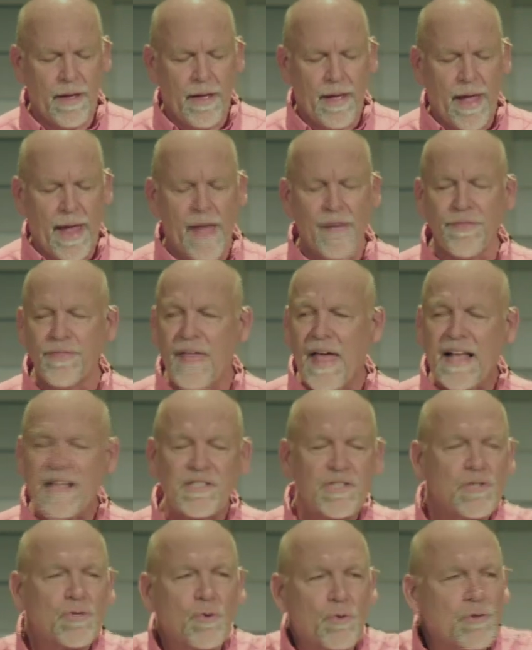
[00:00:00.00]
And that
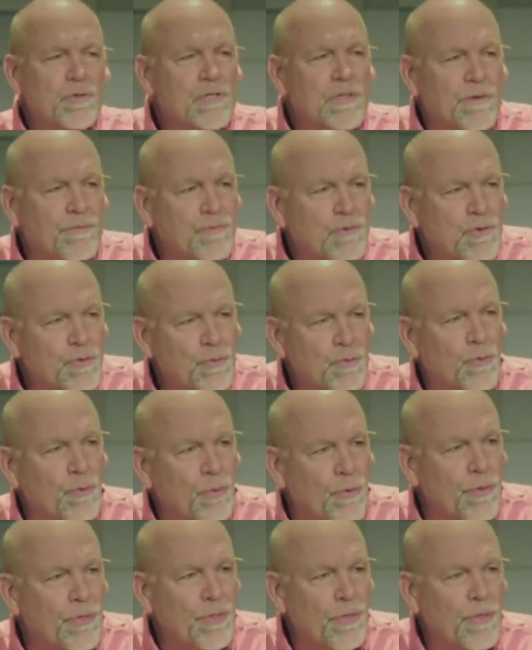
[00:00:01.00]
source of
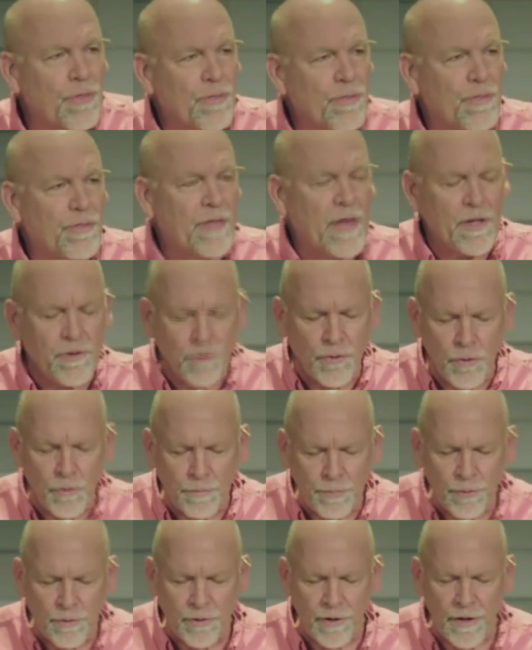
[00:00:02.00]
truth that you
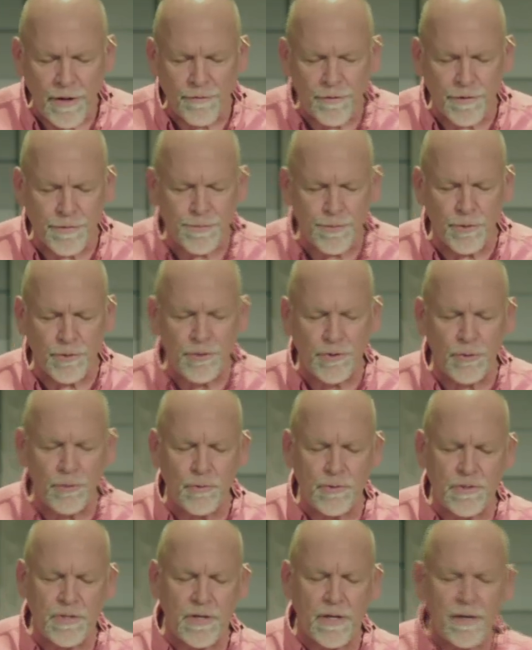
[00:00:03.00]
believe is
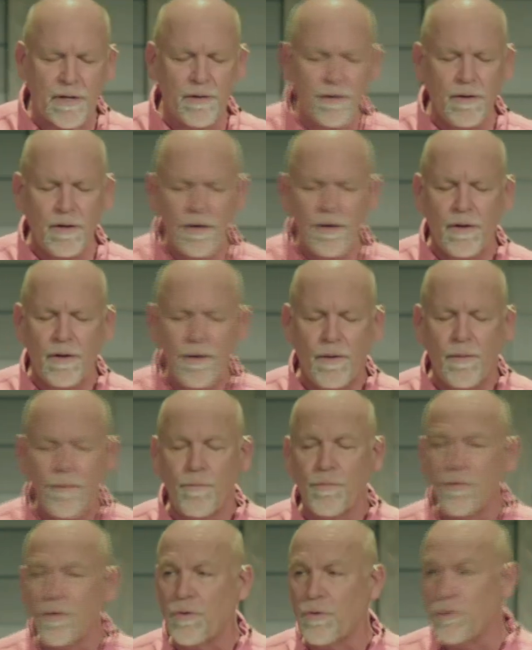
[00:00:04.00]
producing
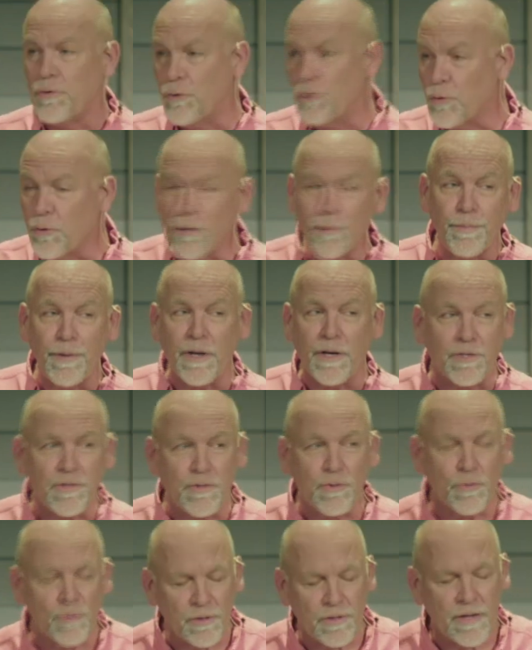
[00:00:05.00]
you to be a
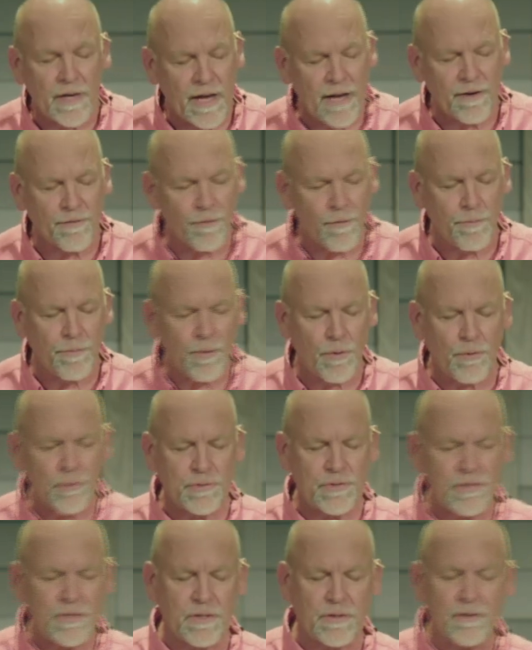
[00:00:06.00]
certain kind of a
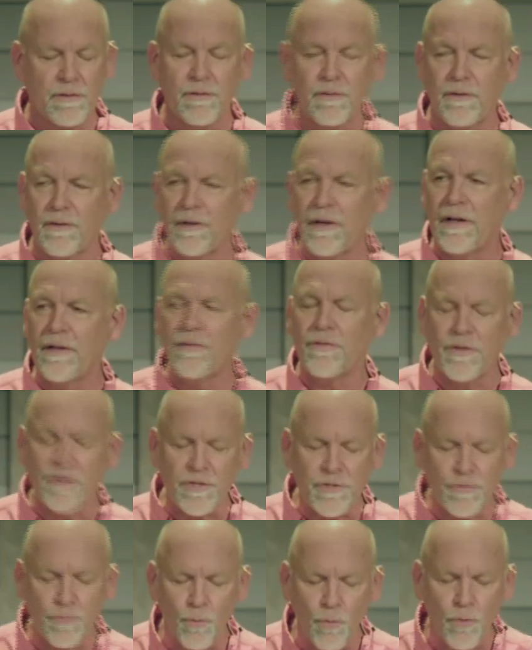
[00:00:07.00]
person in
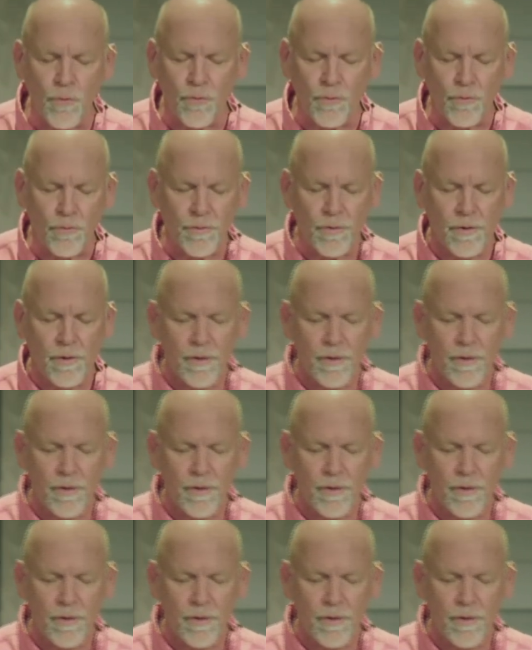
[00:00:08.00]
this world.